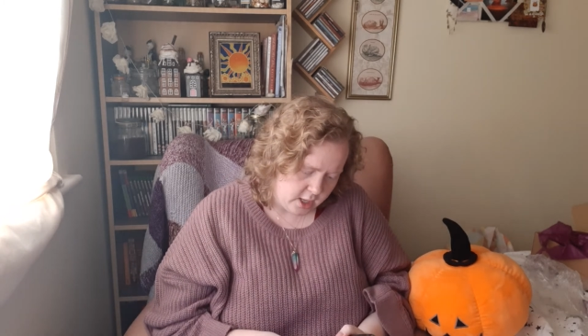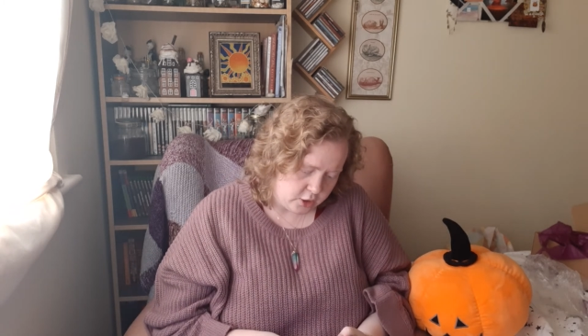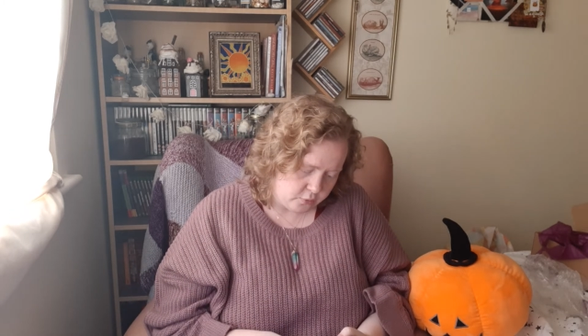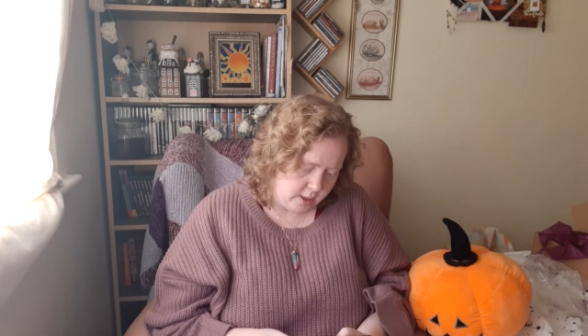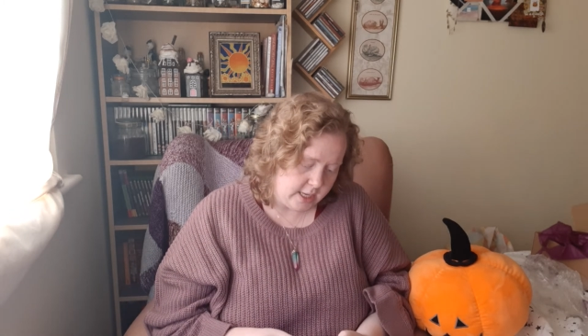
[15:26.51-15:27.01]

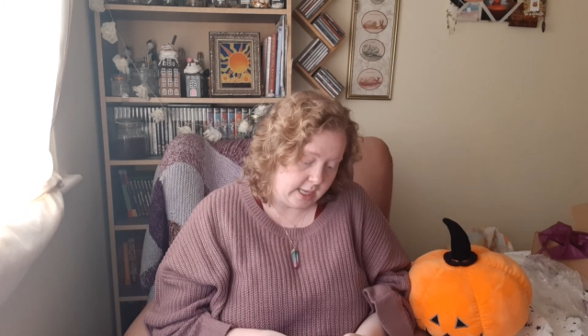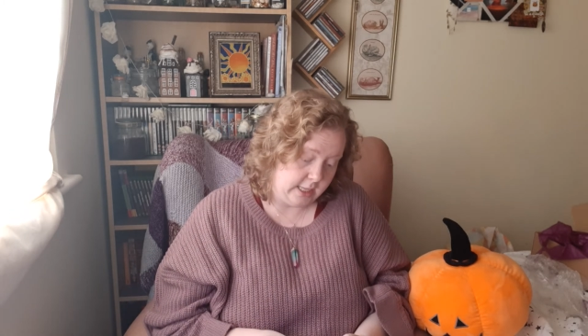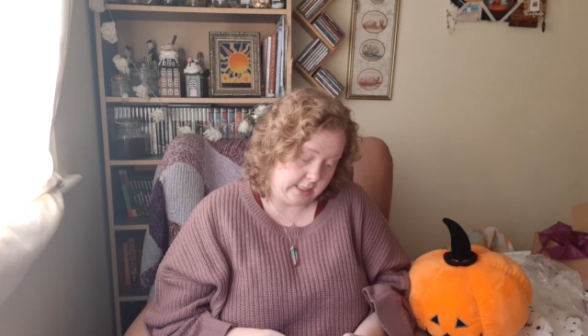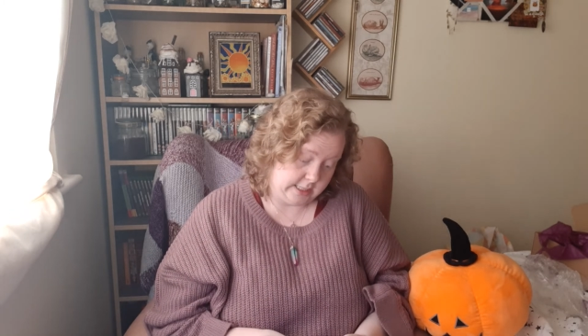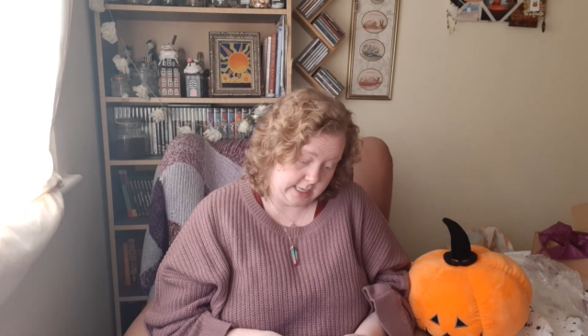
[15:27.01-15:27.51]

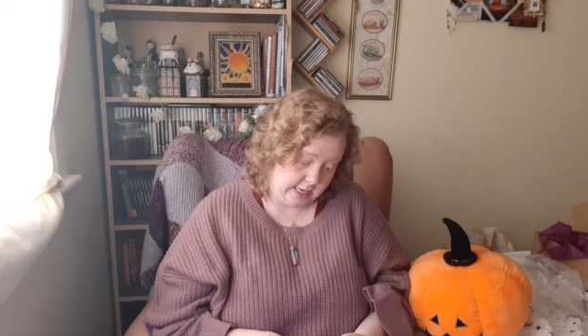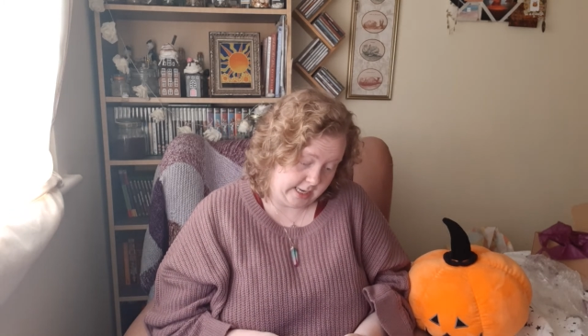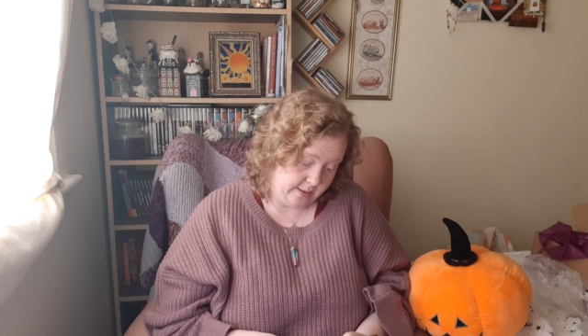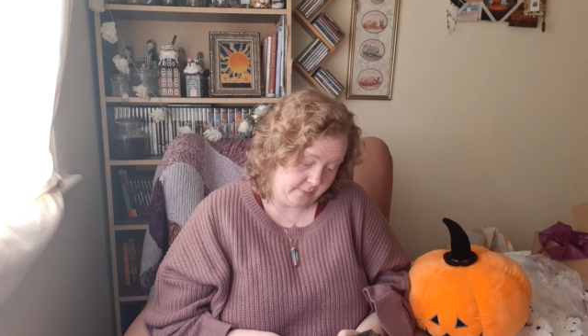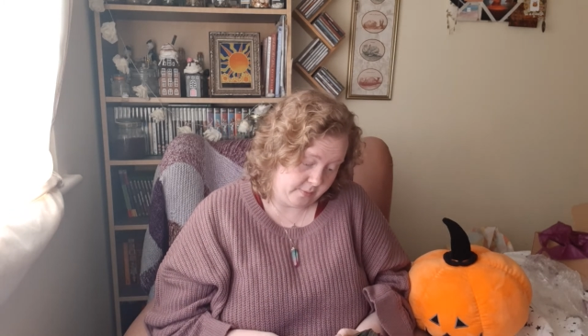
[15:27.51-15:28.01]
Drinking the
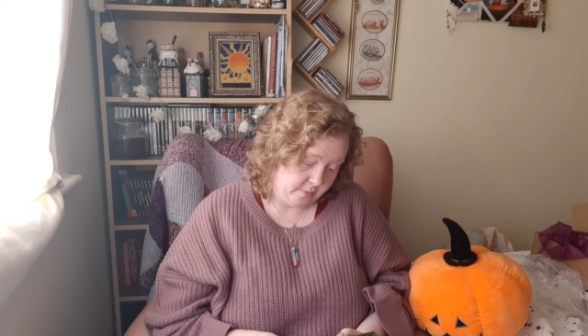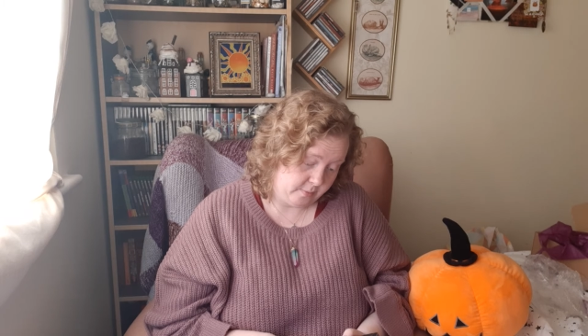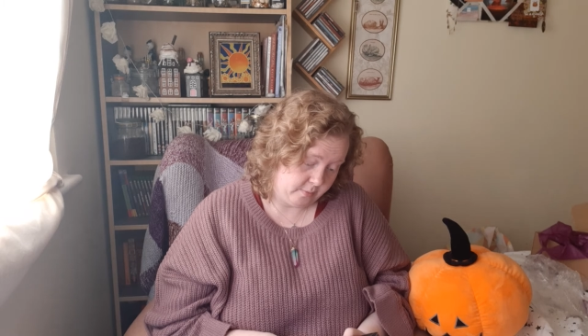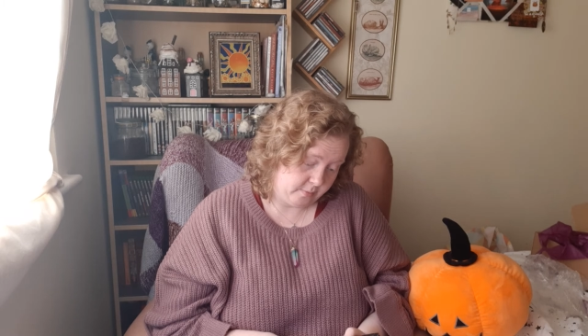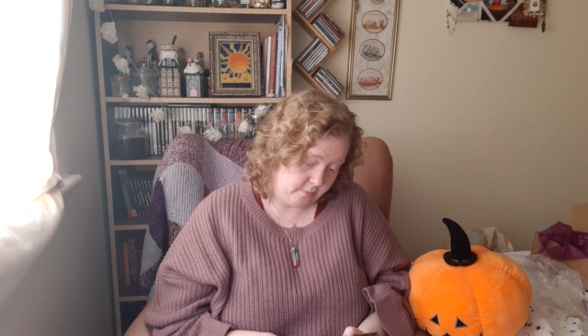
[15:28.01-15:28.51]
tea.
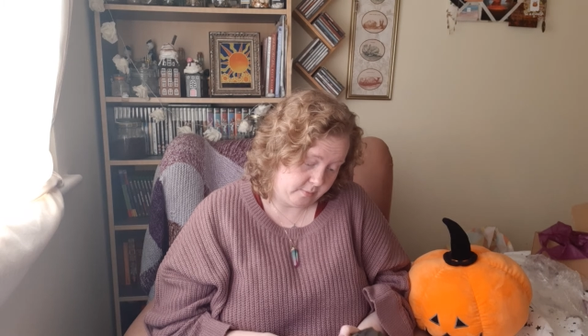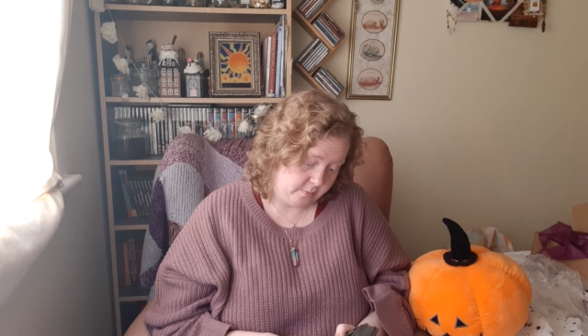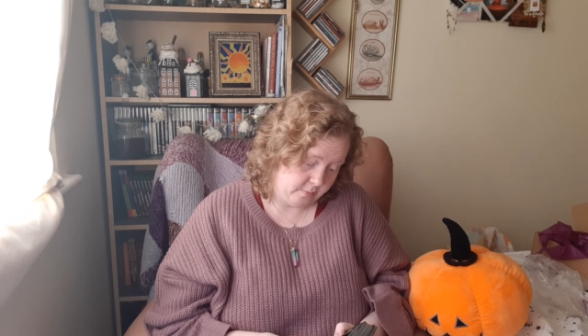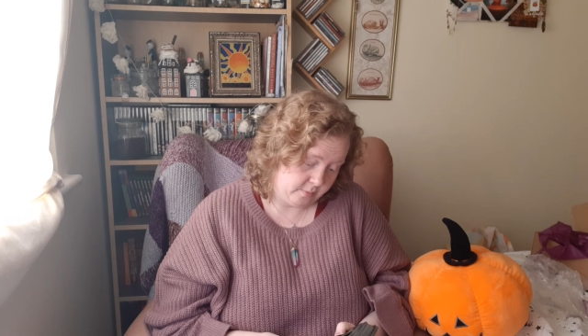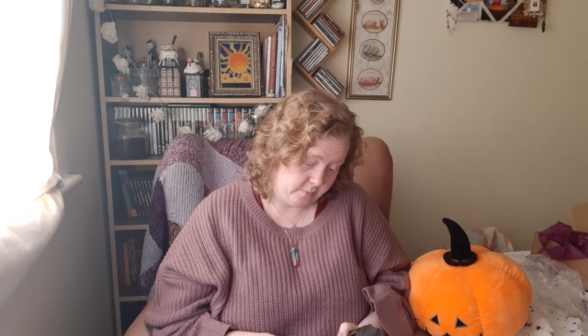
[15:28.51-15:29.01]

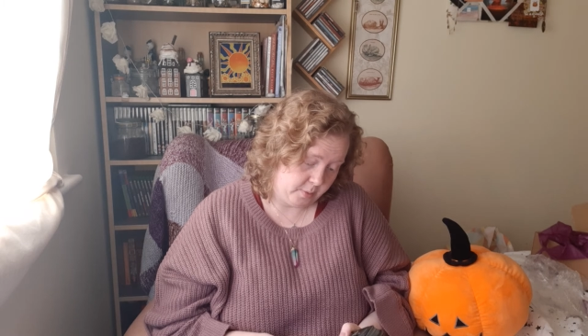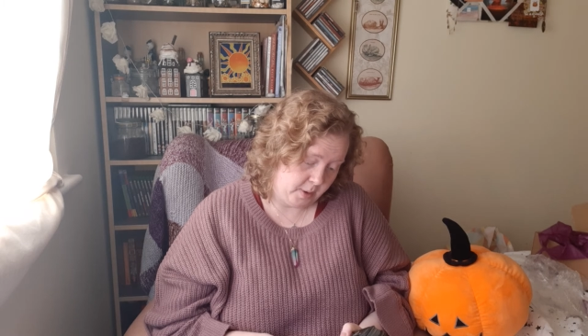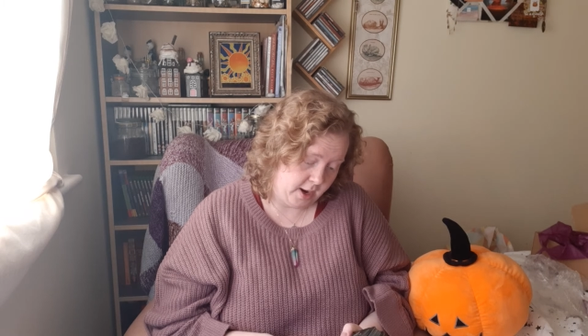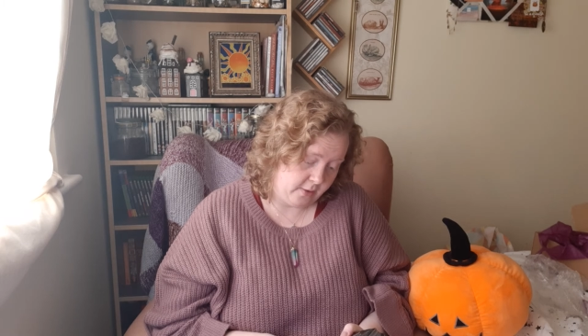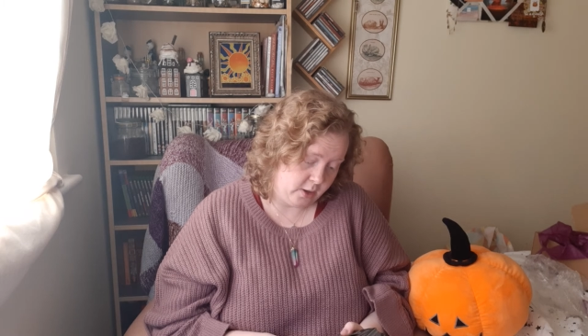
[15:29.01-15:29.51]

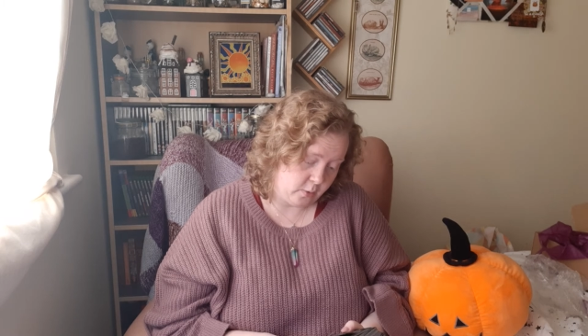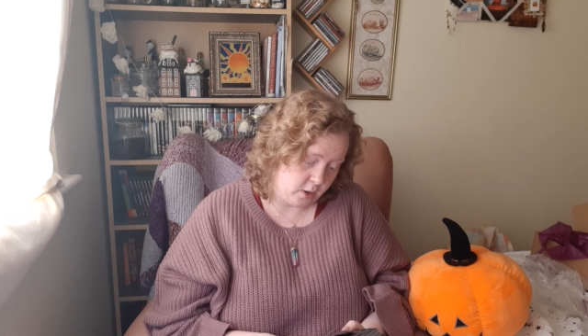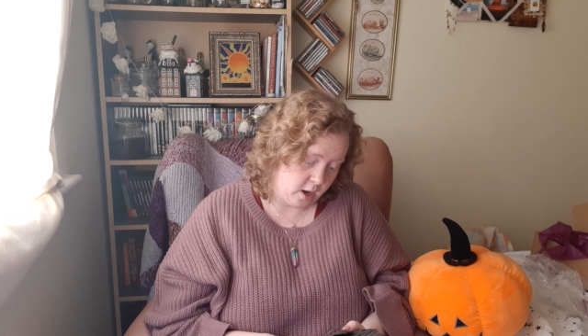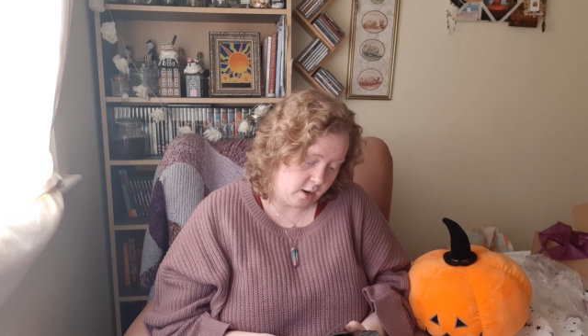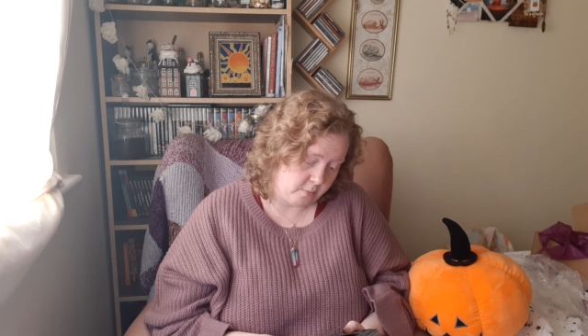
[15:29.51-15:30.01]
Preparing your
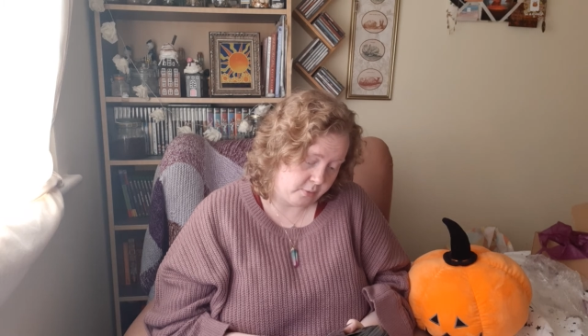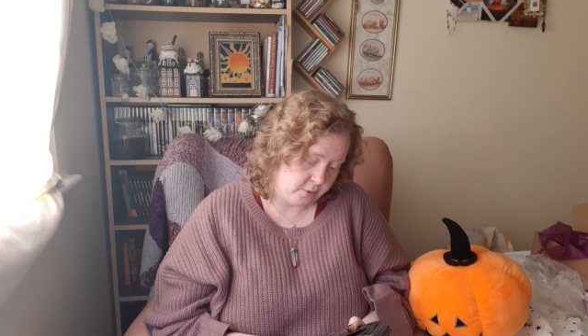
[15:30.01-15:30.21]
cup.